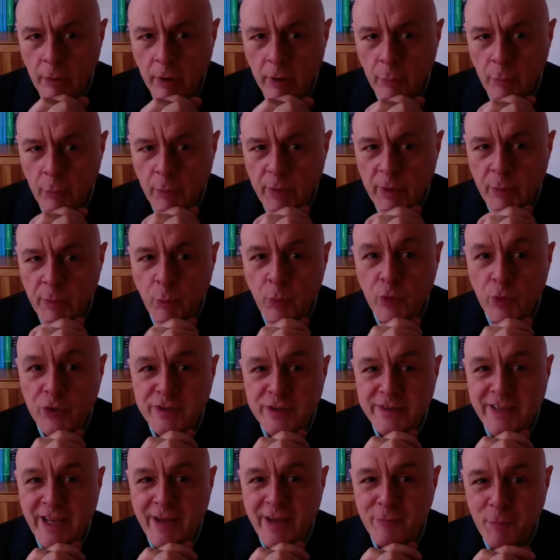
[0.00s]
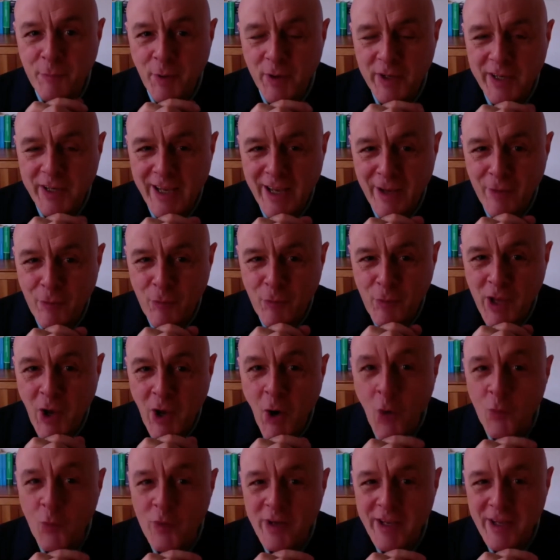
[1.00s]
We would save money if we
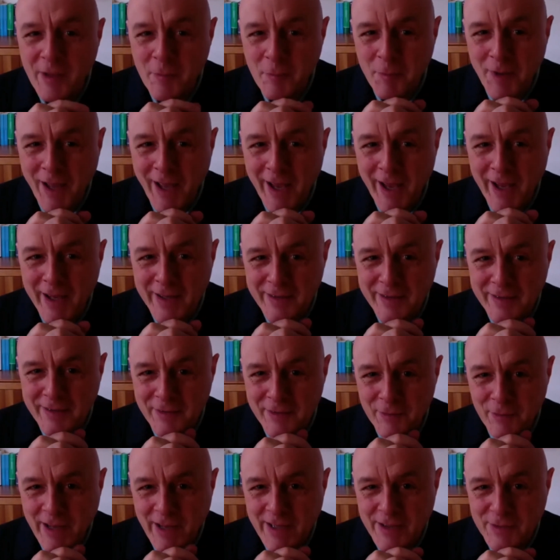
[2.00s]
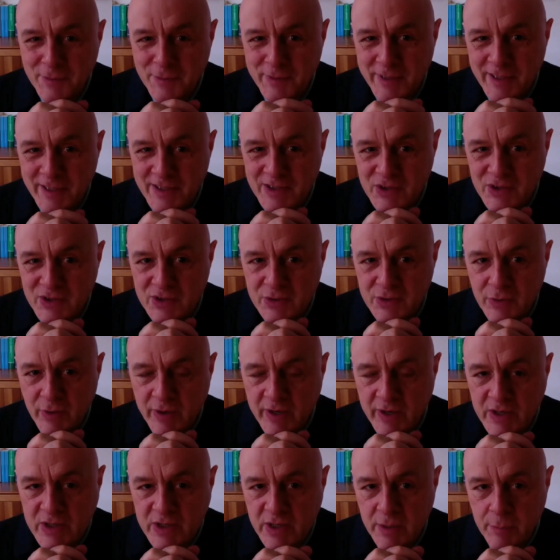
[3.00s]
only applied the rights retention
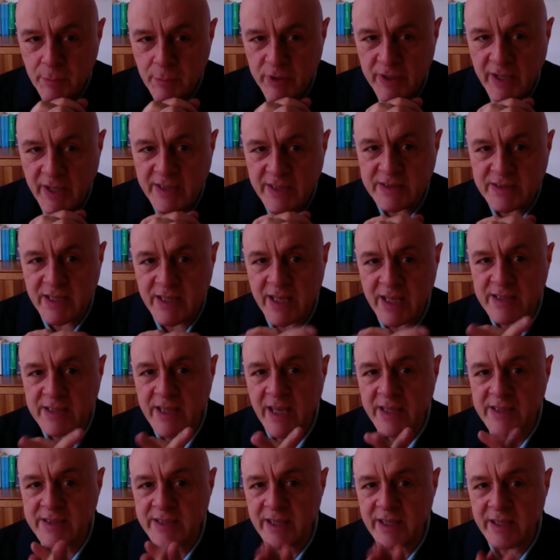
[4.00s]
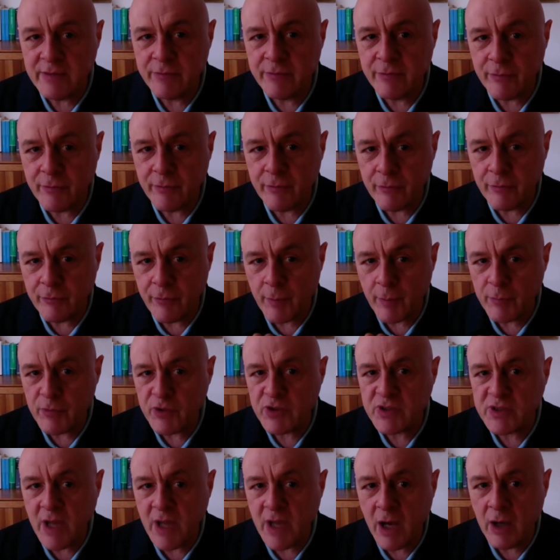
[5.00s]
strategy. But as I said from the
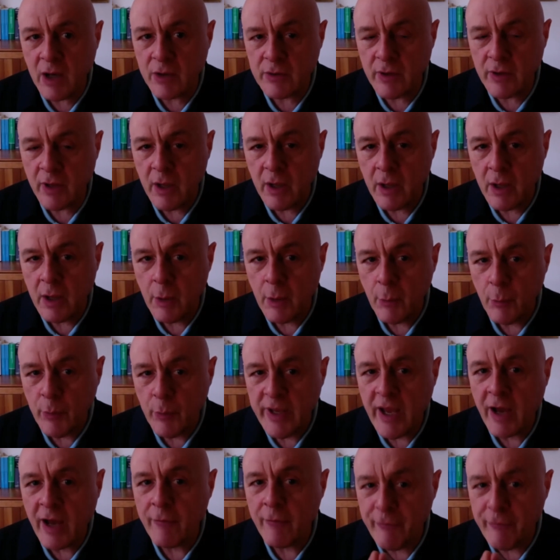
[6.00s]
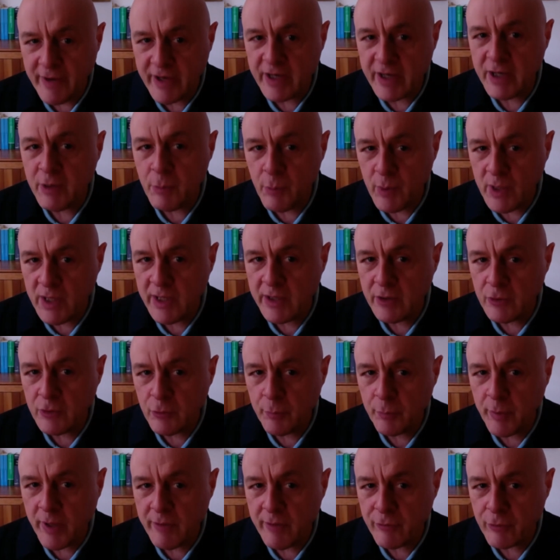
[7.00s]
start, we are very willing to
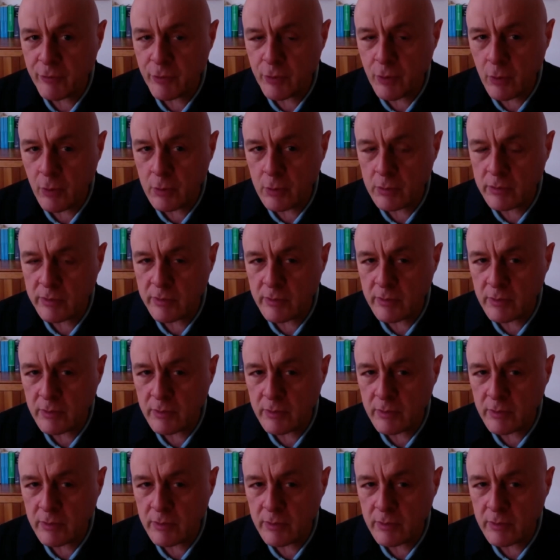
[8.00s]
pay for gold